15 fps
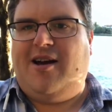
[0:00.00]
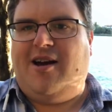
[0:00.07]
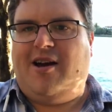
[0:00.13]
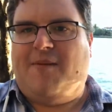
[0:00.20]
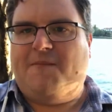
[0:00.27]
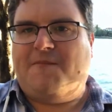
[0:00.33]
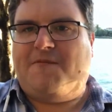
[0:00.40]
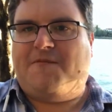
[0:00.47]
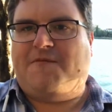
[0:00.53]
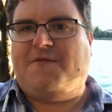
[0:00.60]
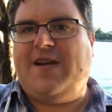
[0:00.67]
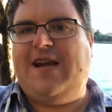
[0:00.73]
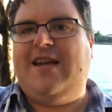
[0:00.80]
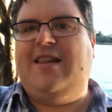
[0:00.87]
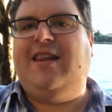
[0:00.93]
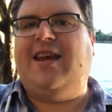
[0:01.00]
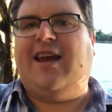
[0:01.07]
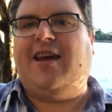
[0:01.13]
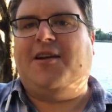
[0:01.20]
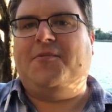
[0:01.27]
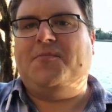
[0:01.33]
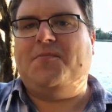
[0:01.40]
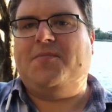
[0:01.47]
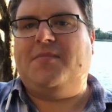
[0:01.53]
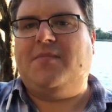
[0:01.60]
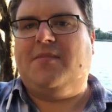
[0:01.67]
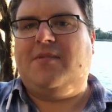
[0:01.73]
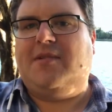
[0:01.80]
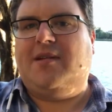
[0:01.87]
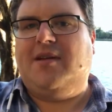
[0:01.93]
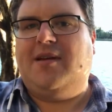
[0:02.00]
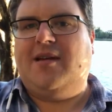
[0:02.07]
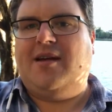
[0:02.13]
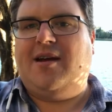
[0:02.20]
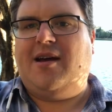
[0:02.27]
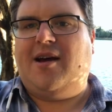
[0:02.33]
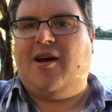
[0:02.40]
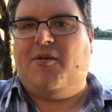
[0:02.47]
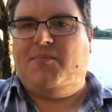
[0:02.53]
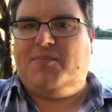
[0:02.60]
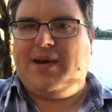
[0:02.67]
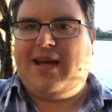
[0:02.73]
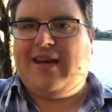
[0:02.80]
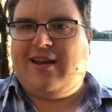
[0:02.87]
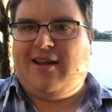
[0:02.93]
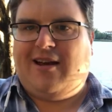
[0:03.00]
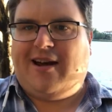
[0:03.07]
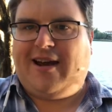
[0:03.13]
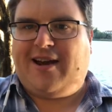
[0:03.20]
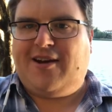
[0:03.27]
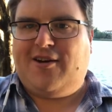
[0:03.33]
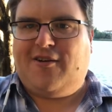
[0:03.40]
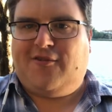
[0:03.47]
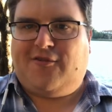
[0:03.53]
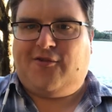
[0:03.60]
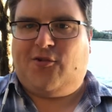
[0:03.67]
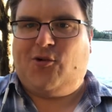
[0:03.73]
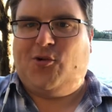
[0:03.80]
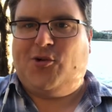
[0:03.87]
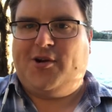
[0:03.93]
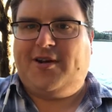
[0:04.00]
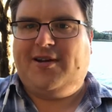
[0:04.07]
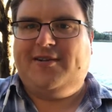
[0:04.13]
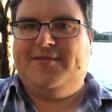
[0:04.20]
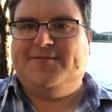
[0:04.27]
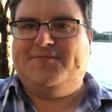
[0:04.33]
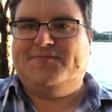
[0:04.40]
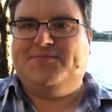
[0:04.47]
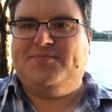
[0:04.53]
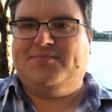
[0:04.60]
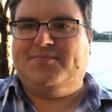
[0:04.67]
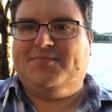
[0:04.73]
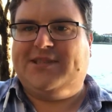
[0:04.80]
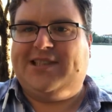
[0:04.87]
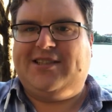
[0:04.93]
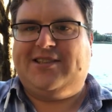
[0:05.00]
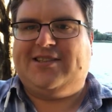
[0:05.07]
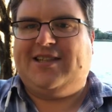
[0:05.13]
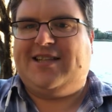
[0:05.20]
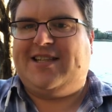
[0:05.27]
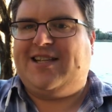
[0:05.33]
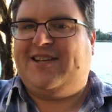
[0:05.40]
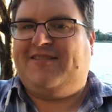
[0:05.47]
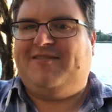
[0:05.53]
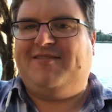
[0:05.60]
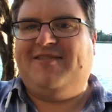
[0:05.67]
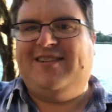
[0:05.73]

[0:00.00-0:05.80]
I'm feeling a bit like a fraud, because I didn't